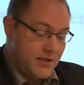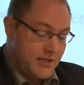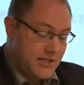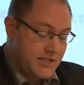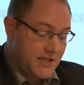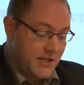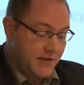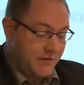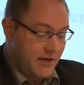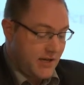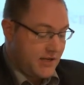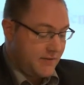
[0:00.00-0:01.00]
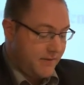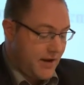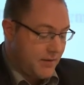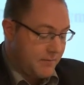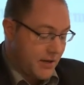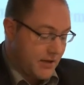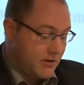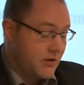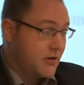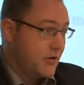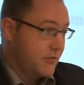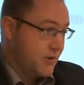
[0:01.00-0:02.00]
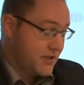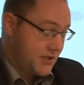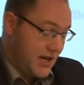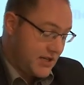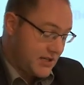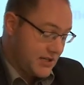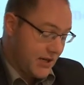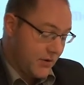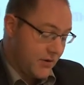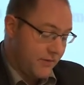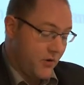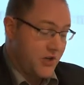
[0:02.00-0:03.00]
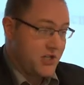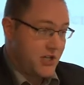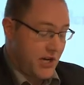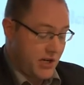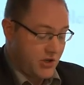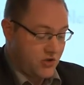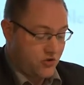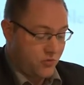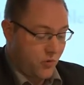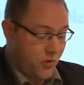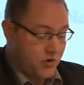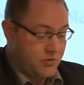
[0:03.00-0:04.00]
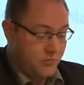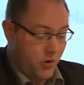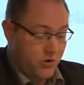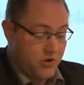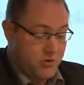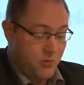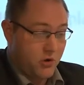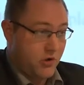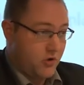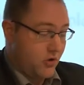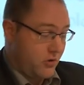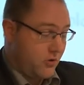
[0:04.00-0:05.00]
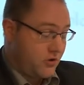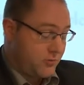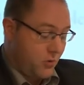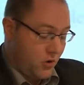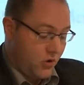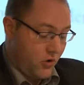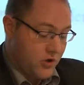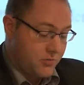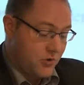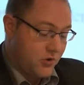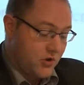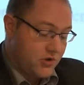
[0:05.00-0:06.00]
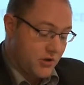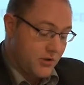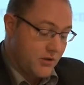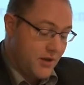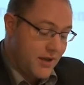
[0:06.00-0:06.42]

This significant development was necessary for a change towards modern small coins production